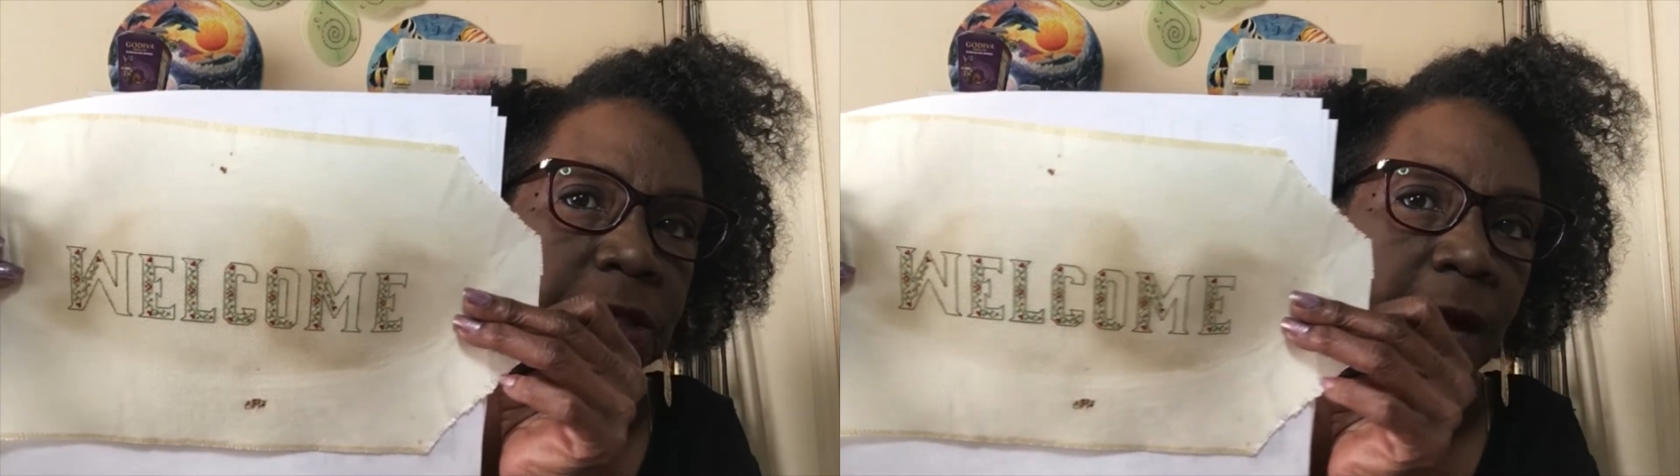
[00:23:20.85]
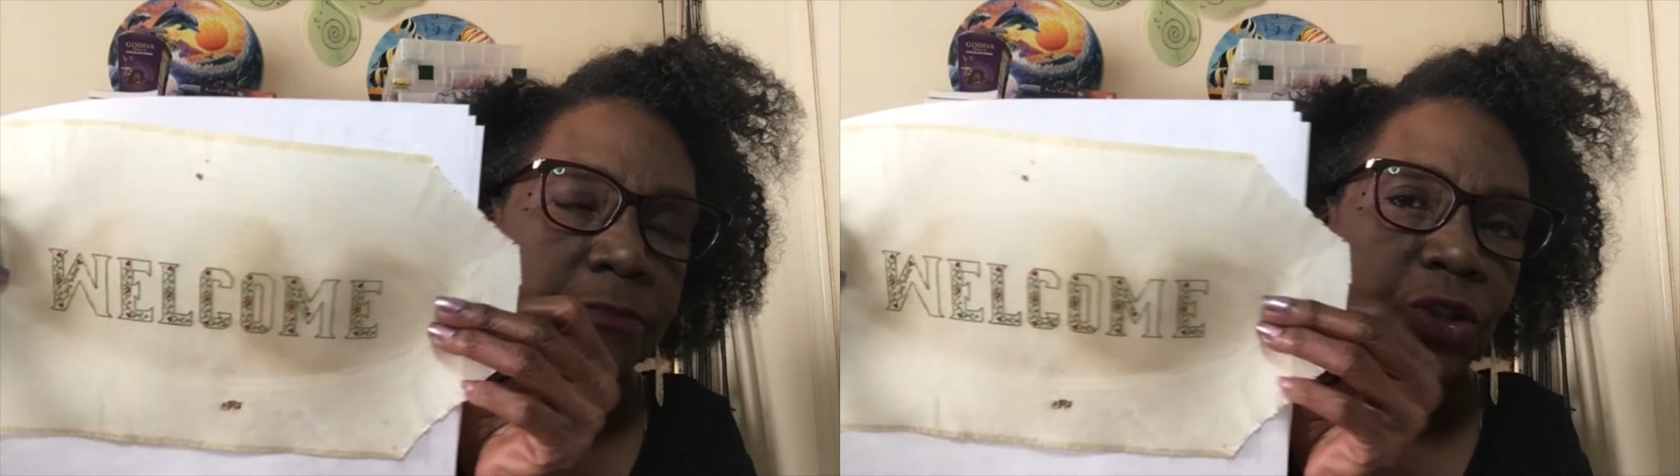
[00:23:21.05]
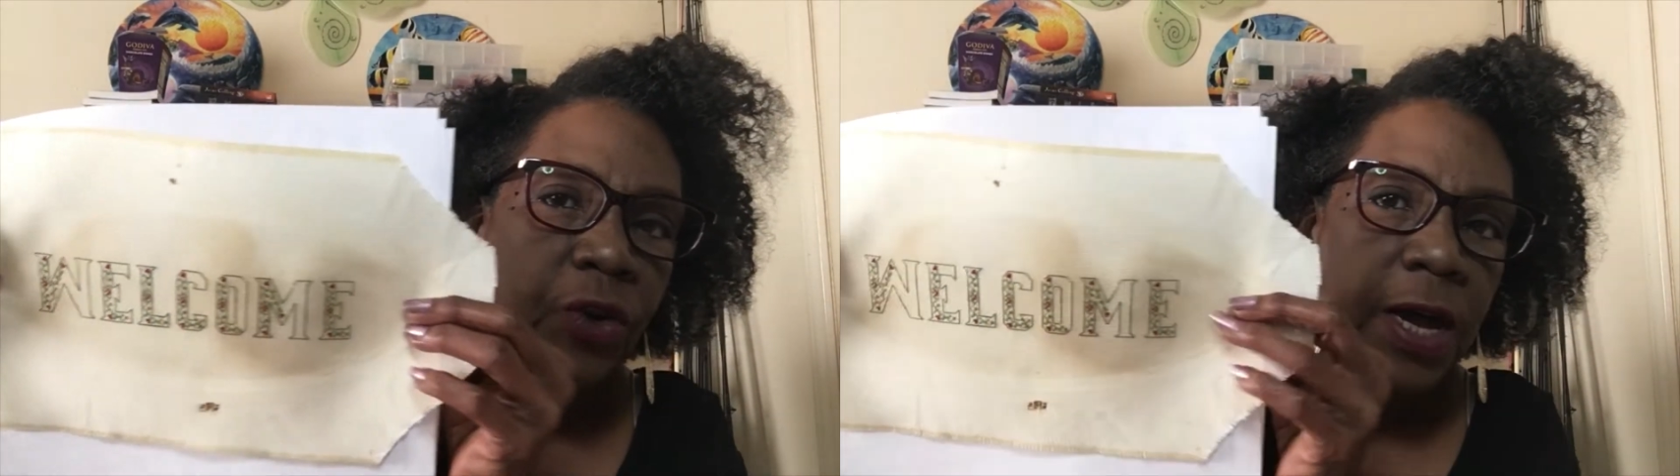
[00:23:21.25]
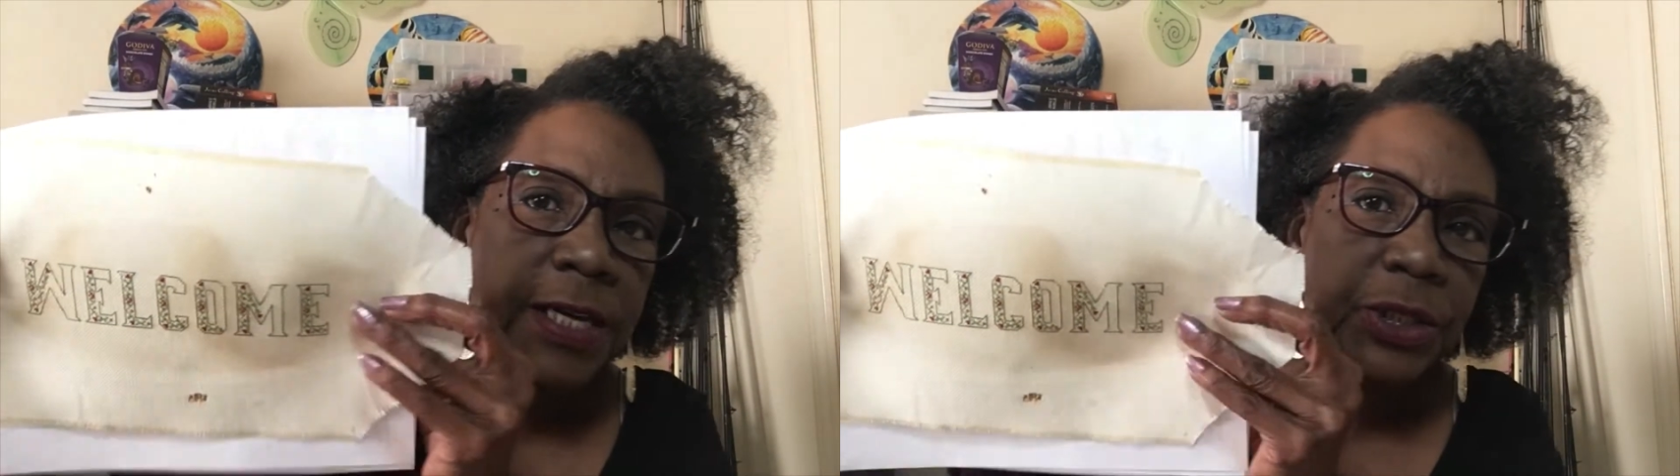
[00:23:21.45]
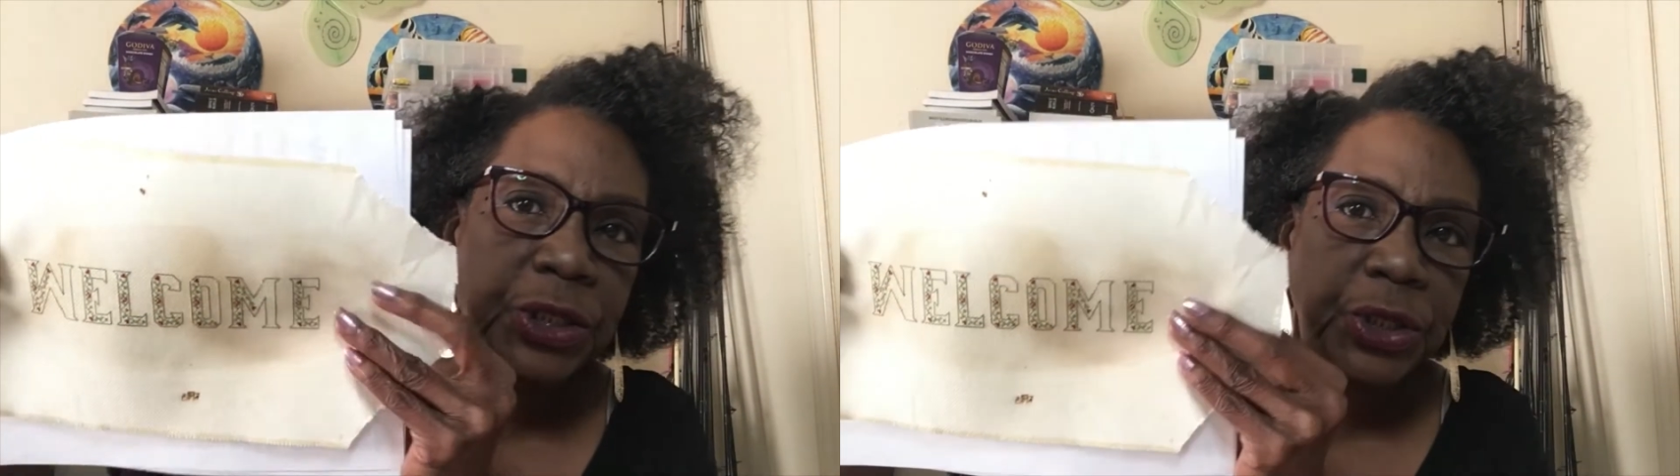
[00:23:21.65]
I'm
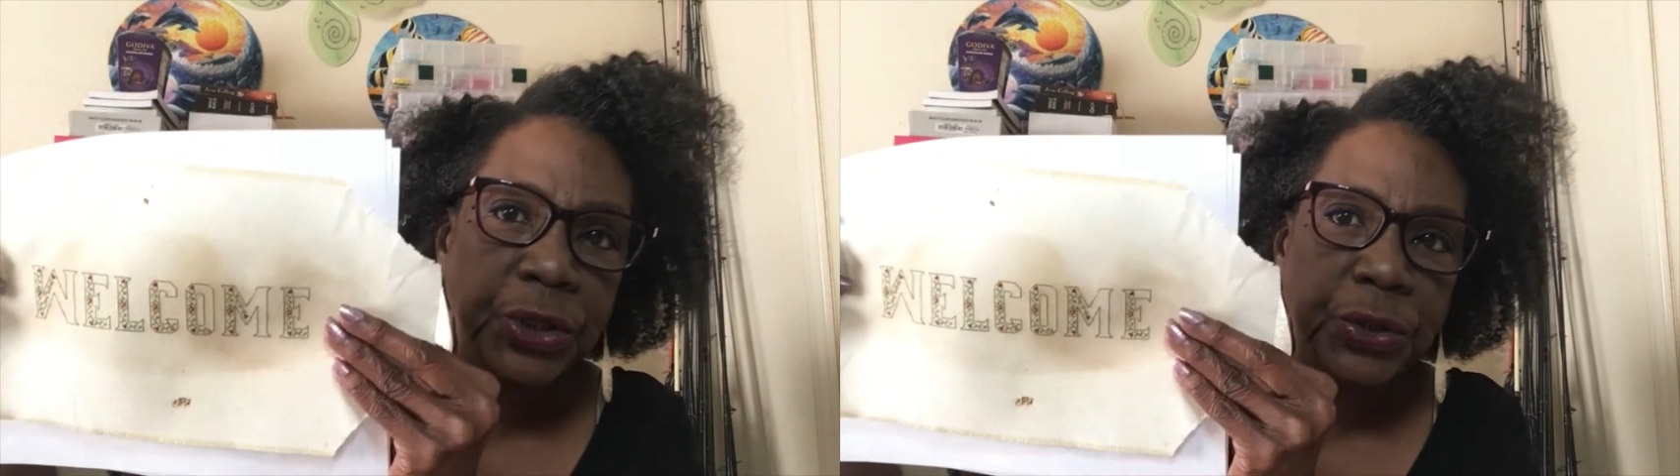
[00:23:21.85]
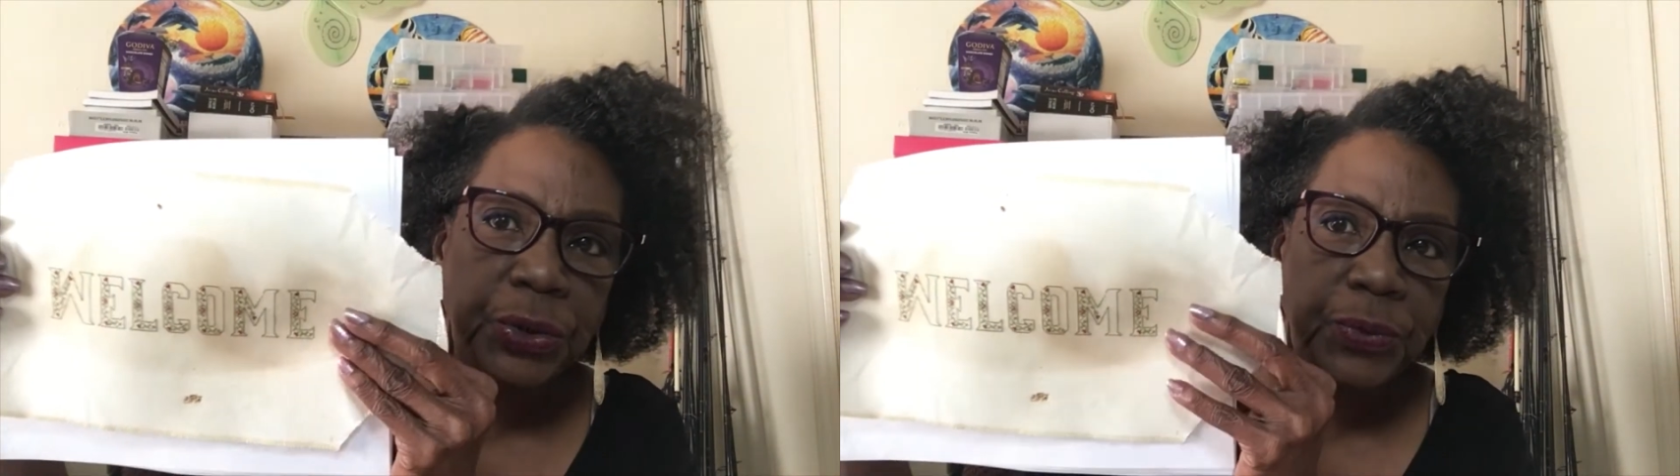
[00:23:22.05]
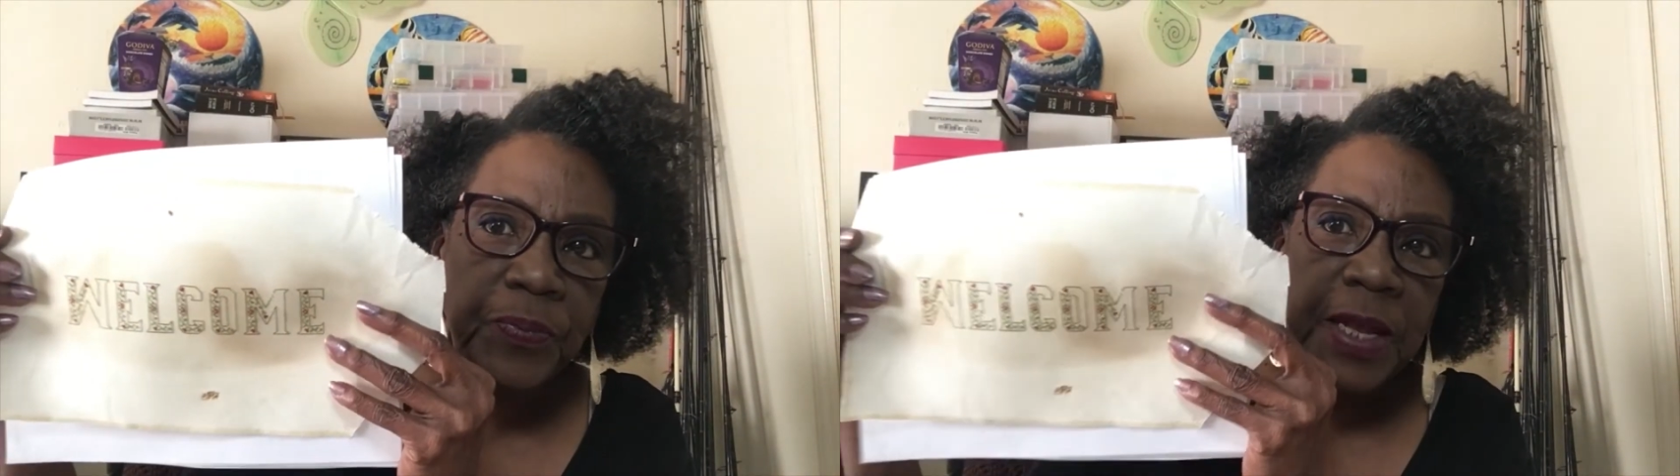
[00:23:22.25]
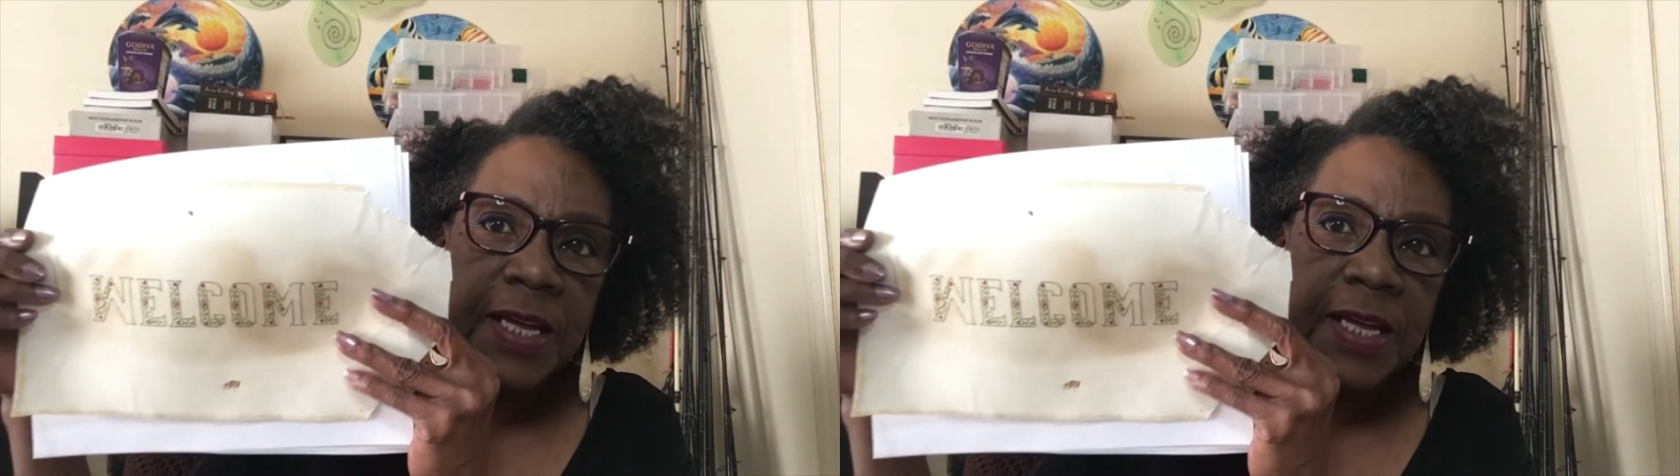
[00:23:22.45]
trying to